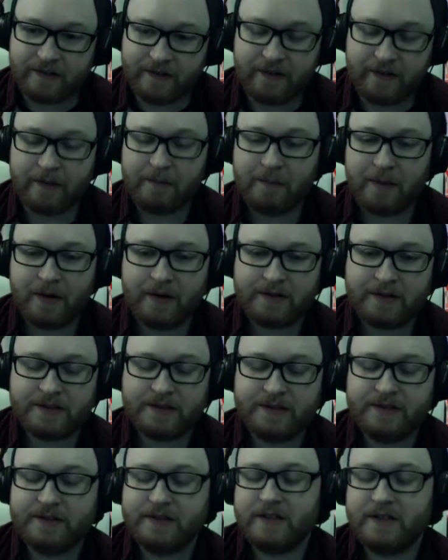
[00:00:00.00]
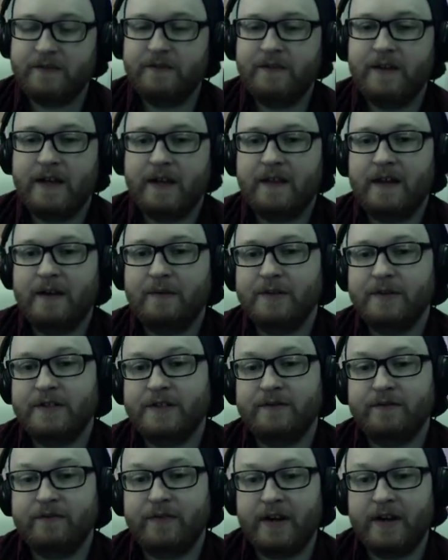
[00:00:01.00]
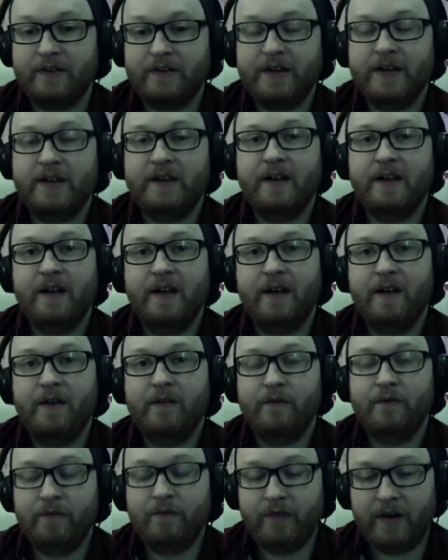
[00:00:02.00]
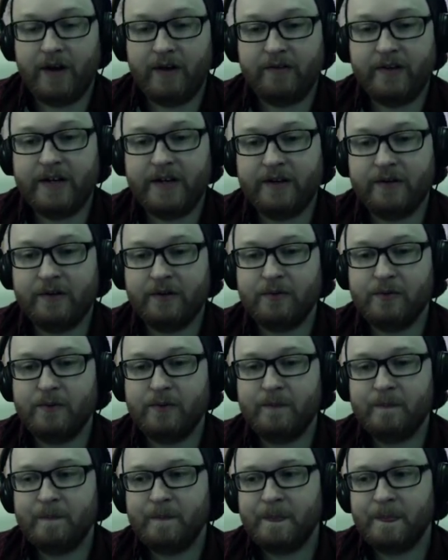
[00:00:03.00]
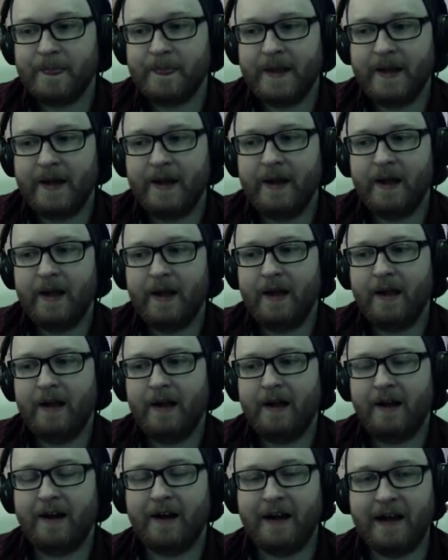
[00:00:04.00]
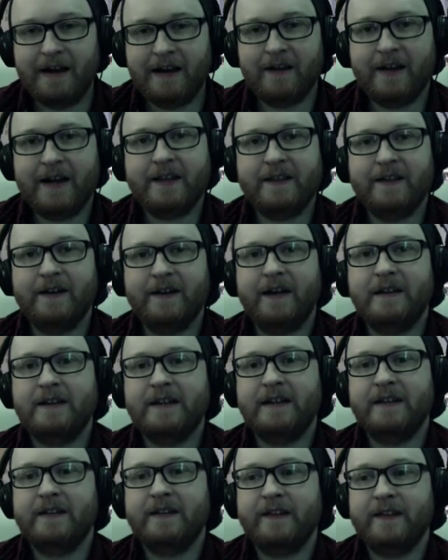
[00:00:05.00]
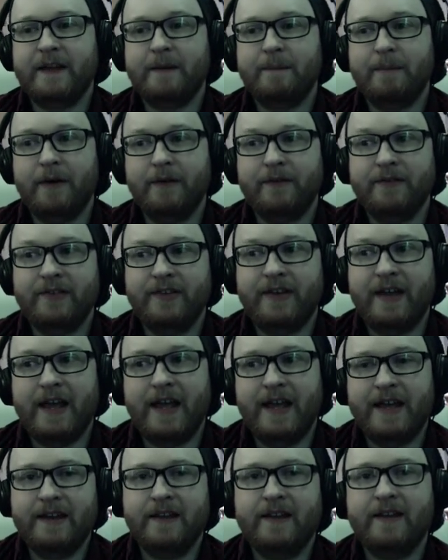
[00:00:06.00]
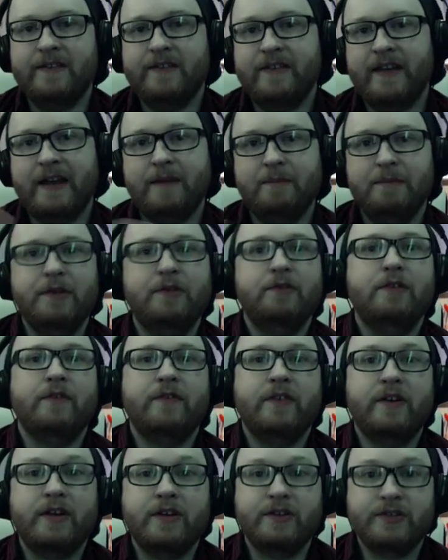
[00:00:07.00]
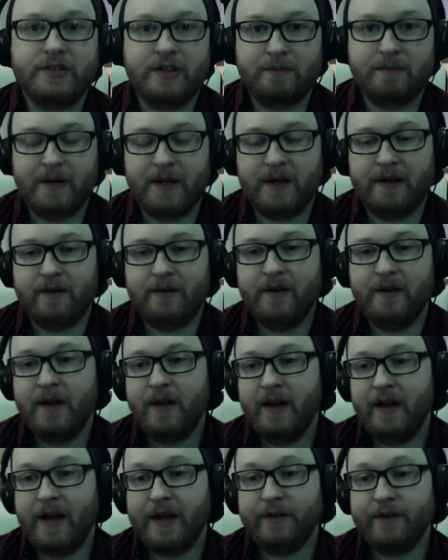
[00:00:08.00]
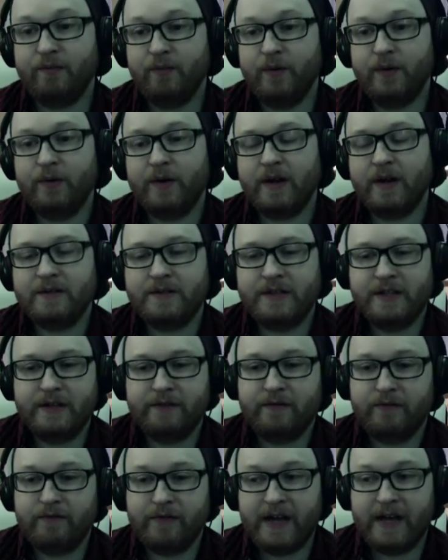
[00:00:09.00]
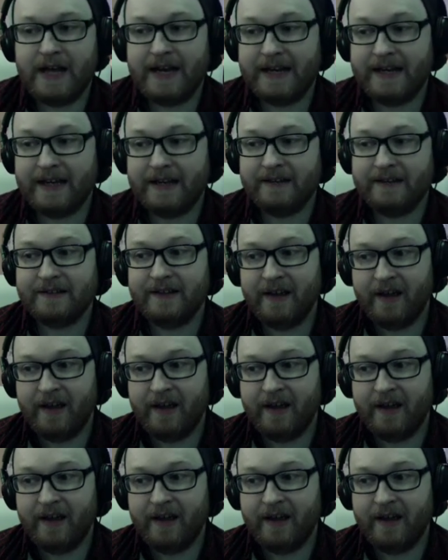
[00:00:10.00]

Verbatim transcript: the masks and stuff like that, which is very, very cool. I like the idea that they're both set in the same universe somehow, and if Will goes to different realities,